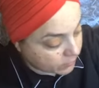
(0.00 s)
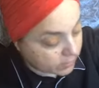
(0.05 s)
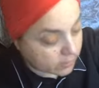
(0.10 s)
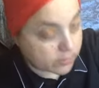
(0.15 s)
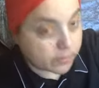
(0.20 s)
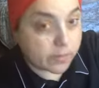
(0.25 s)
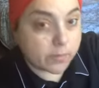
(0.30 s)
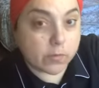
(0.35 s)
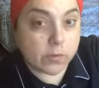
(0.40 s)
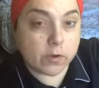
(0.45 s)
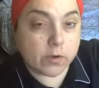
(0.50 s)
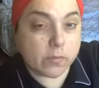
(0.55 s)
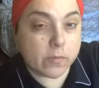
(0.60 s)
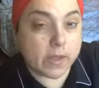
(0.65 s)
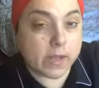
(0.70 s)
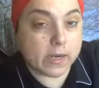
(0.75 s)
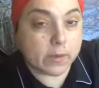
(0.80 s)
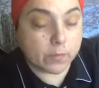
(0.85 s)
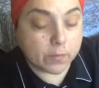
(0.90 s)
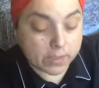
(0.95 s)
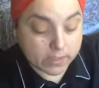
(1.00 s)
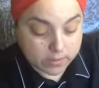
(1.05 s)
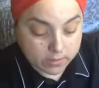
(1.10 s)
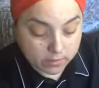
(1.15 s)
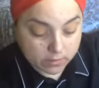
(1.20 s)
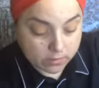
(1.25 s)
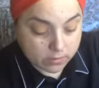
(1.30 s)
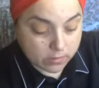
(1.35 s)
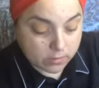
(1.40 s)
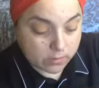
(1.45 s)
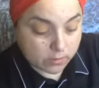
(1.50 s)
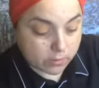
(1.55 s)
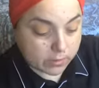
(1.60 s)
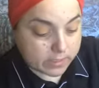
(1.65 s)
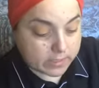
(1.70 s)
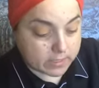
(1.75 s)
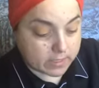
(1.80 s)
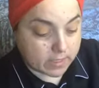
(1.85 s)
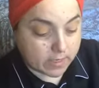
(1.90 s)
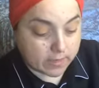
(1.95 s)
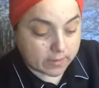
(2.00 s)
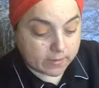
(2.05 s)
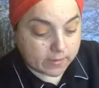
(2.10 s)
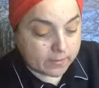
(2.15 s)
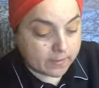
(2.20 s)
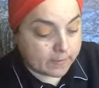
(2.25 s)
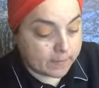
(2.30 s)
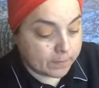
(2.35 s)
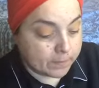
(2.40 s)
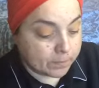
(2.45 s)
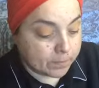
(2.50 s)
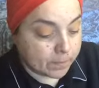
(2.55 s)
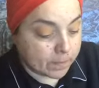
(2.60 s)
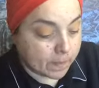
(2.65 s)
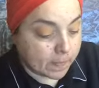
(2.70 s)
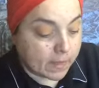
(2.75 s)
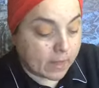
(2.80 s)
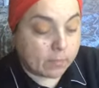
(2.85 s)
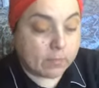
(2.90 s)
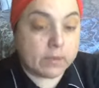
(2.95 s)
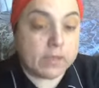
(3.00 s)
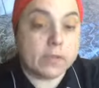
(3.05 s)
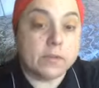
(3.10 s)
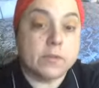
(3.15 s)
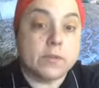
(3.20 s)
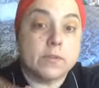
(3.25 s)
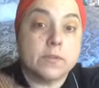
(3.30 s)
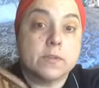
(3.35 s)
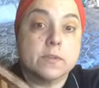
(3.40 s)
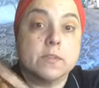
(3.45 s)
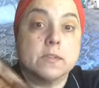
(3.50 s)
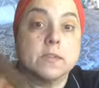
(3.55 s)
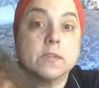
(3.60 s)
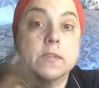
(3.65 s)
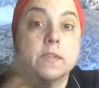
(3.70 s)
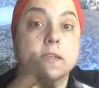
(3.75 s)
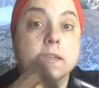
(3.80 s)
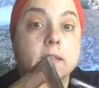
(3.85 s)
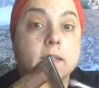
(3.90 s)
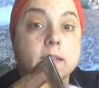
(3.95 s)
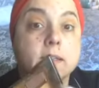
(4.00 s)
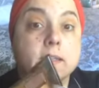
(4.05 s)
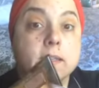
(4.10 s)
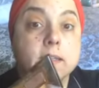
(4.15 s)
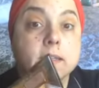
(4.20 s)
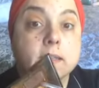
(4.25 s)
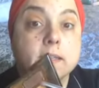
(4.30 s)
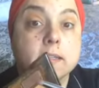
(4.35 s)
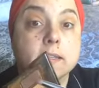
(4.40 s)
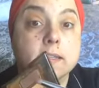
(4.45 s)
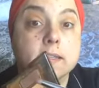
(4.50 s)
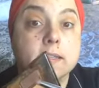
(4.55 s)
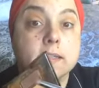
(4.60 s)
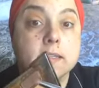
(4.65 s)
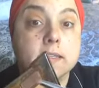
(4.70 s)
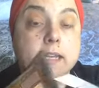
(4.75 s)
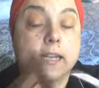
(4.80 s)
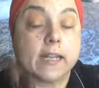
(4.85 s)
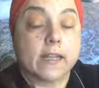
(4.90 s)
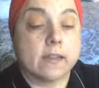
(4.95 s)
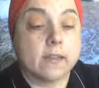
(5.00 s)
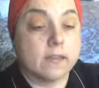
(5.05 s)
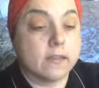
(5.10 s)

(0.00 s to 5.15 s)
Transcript: bit more dramatic crease cut. I'm going to use Sting.